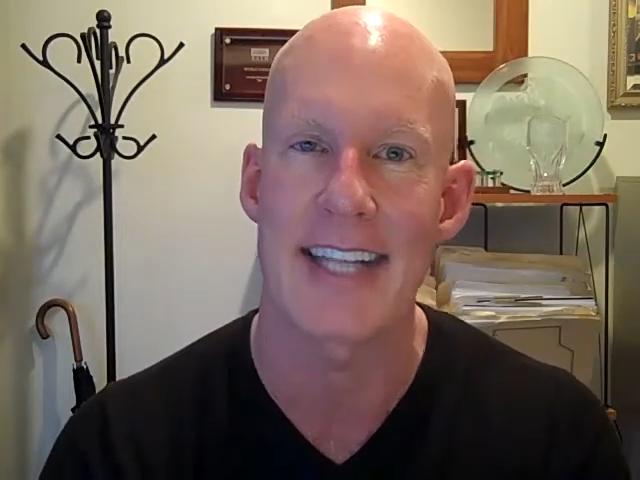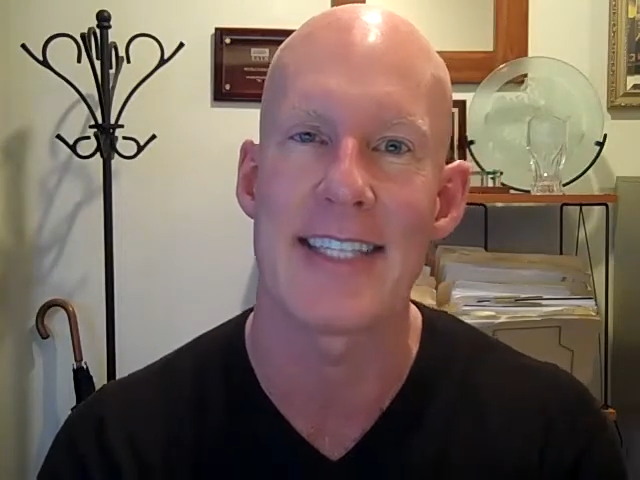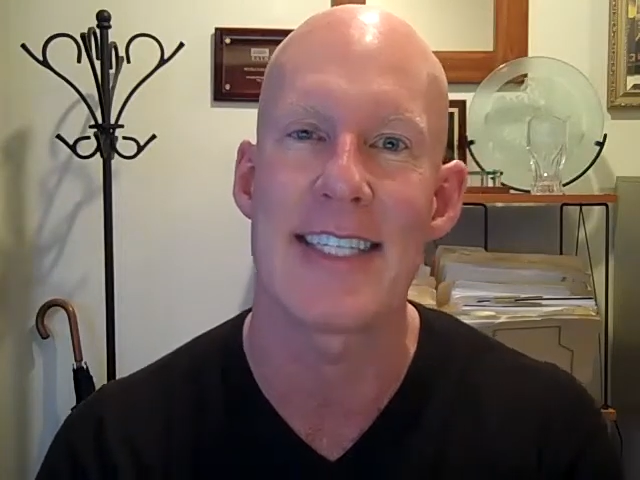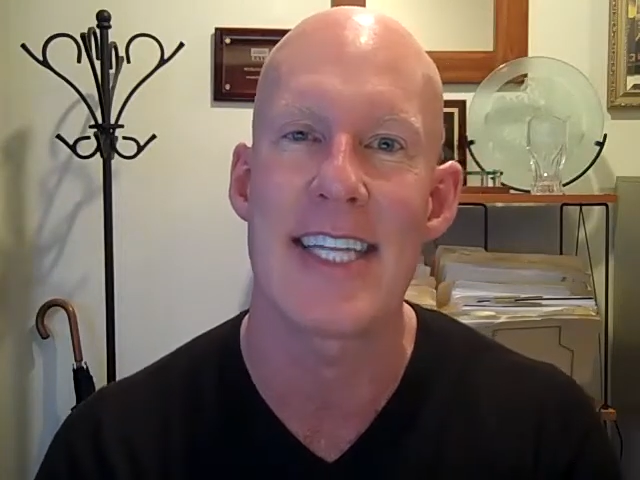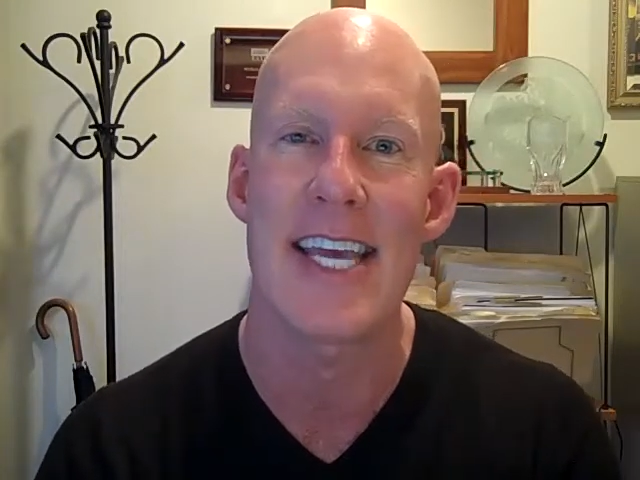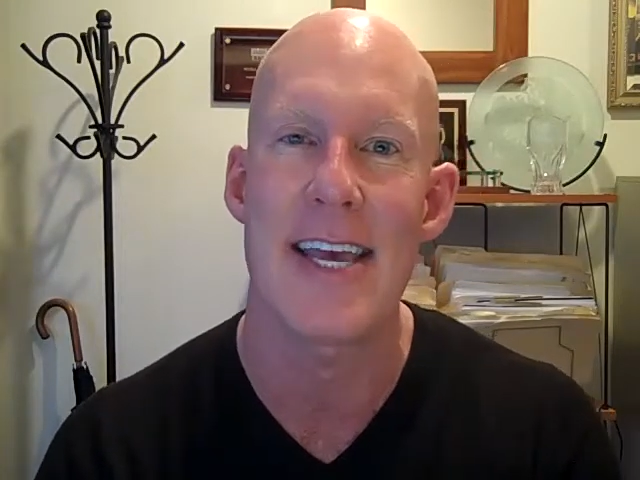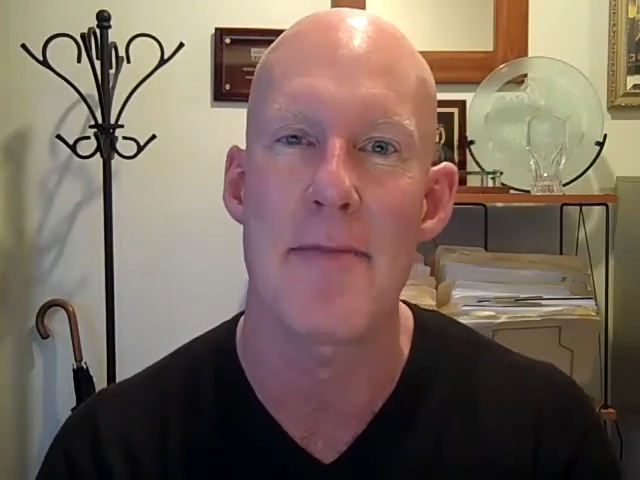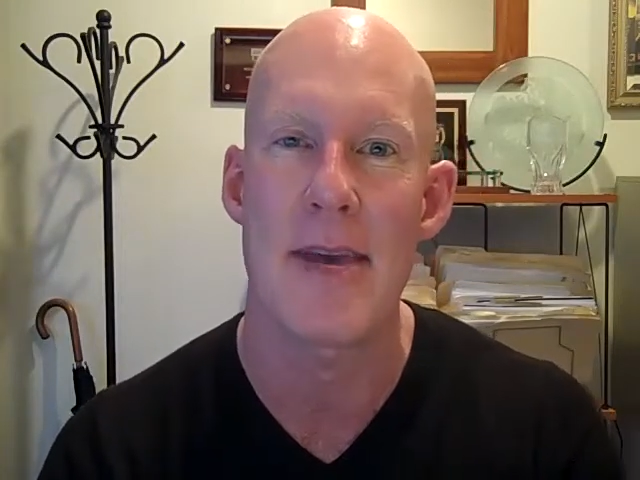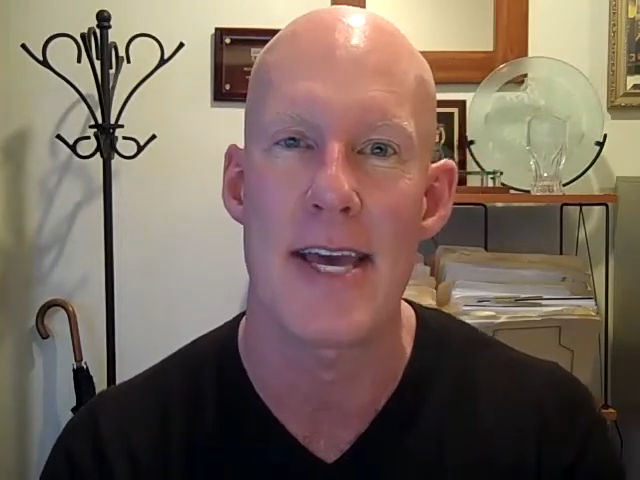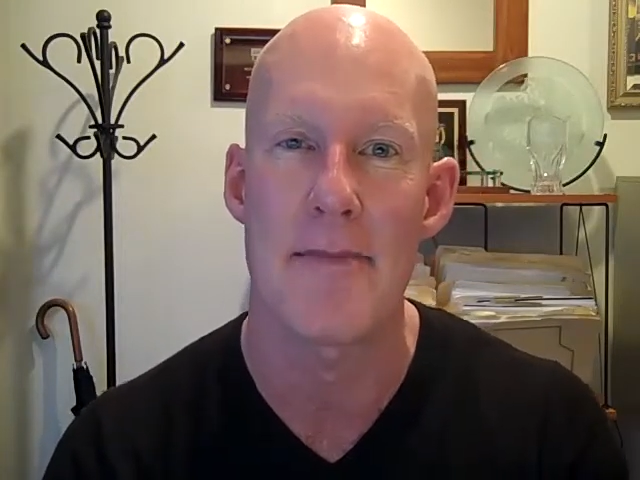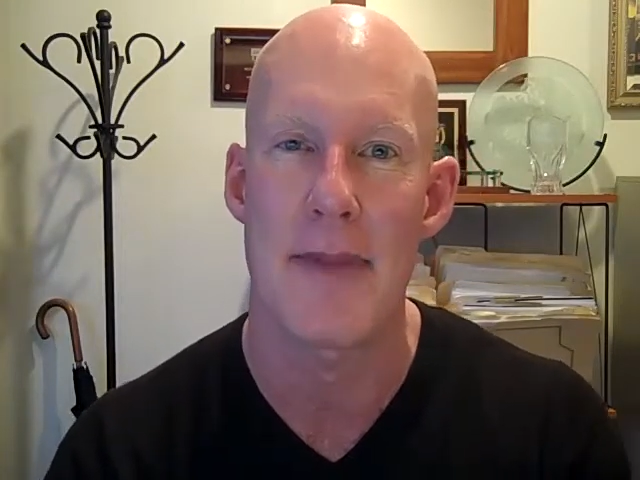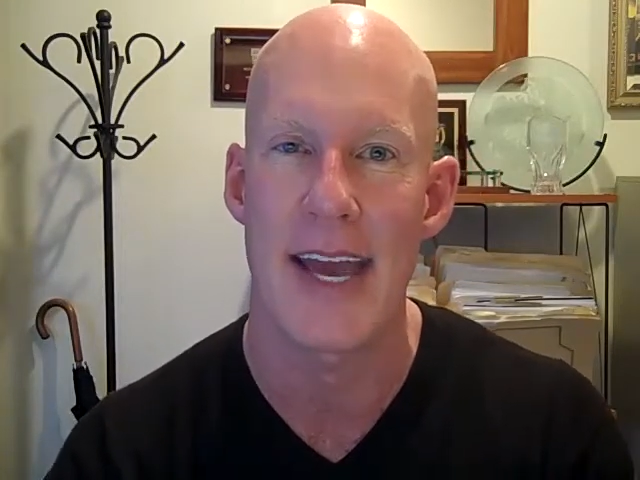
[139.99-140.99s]
at
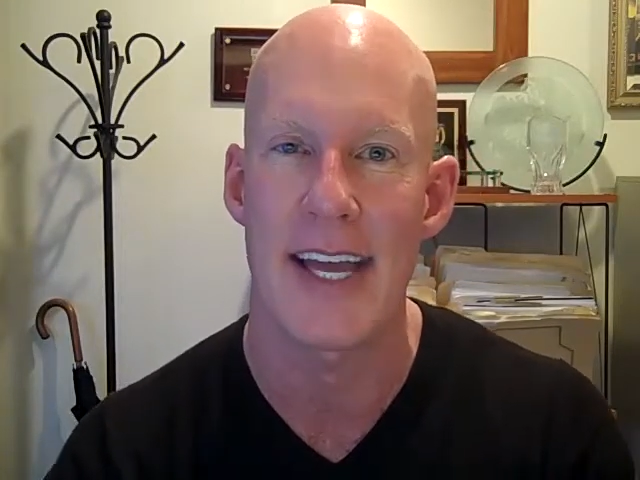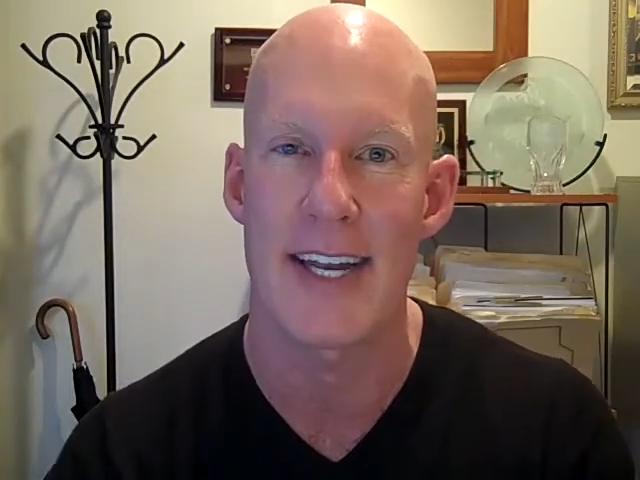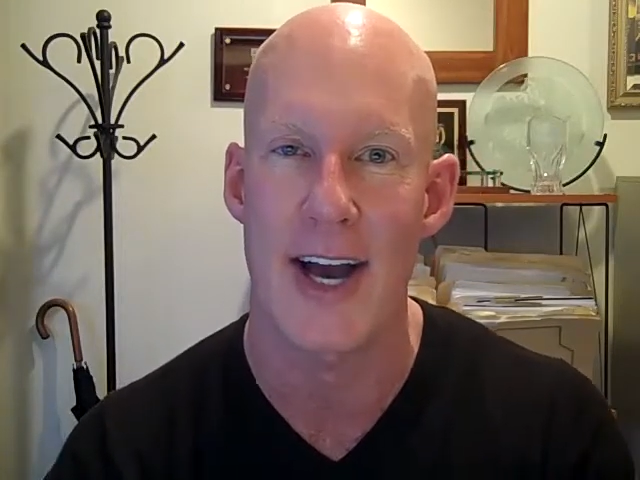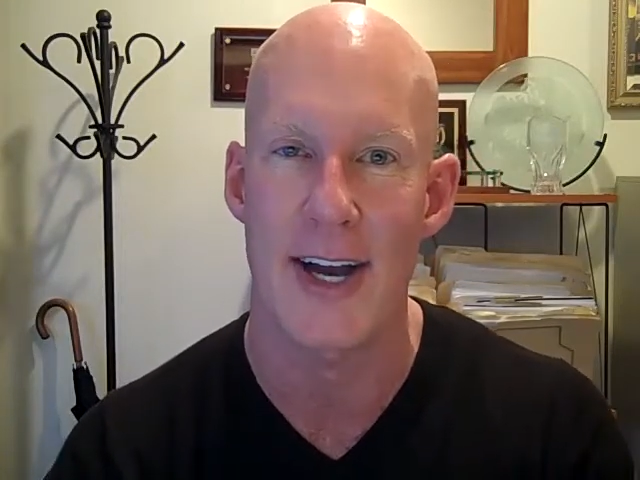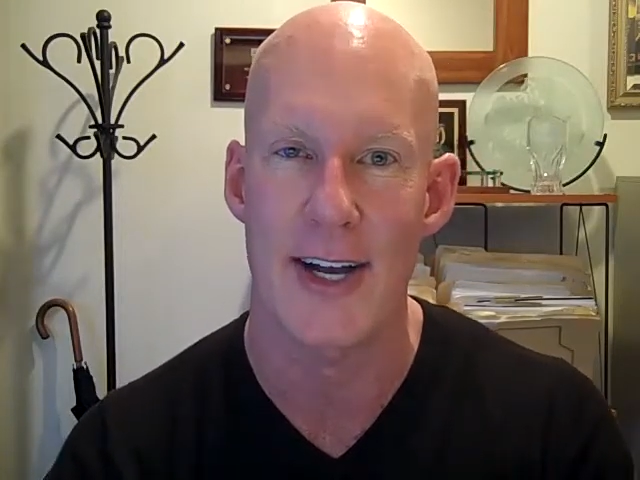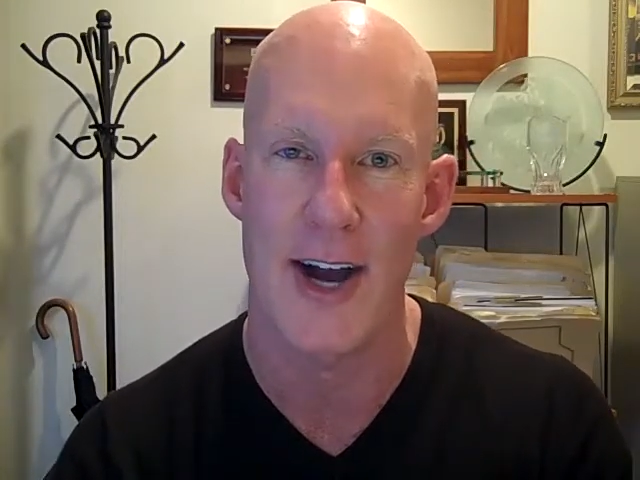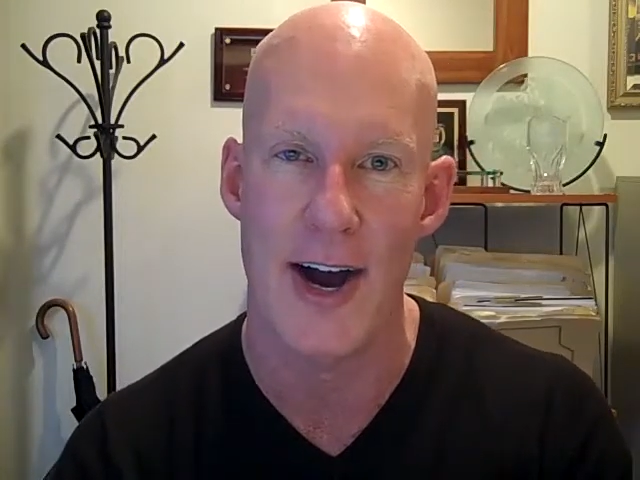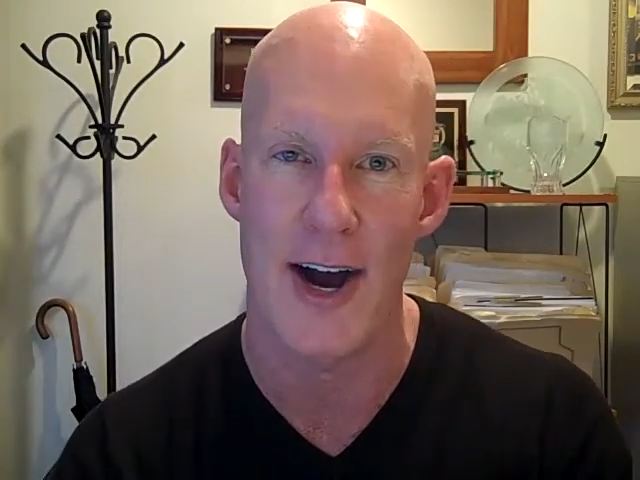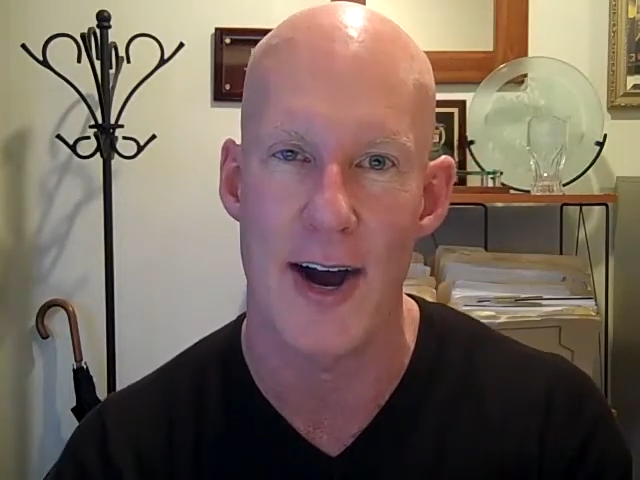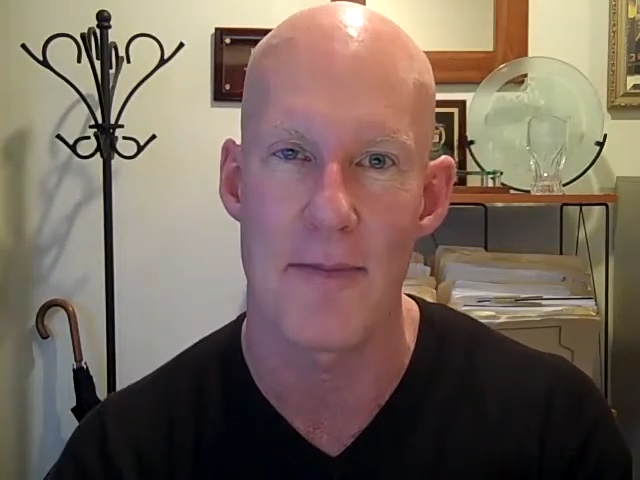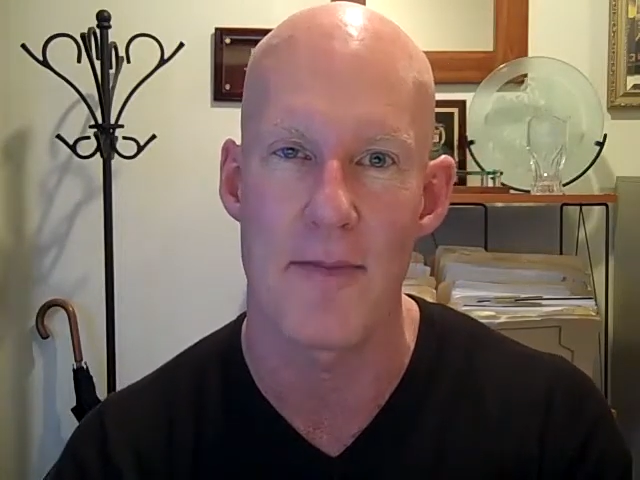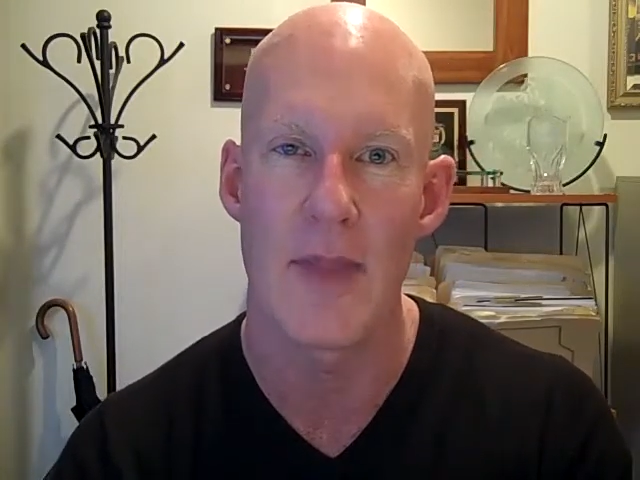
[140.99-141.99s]

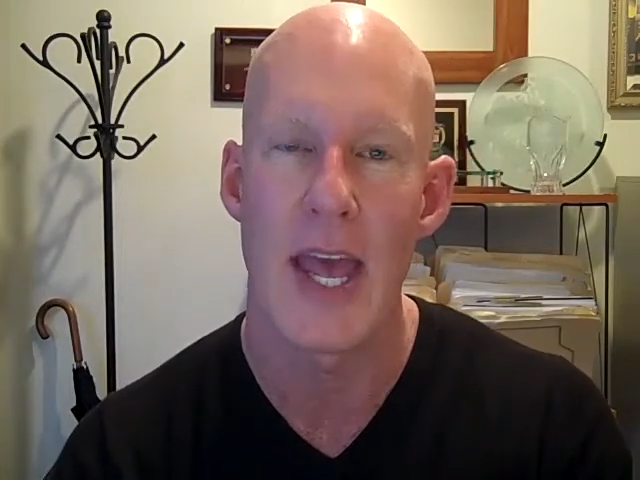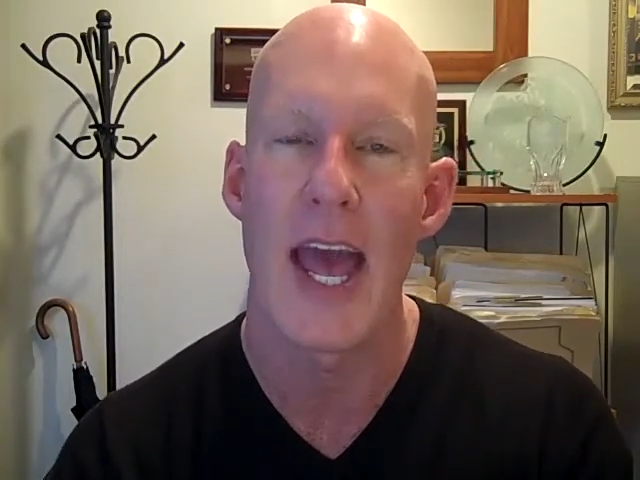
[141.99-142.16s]
cbbain.com.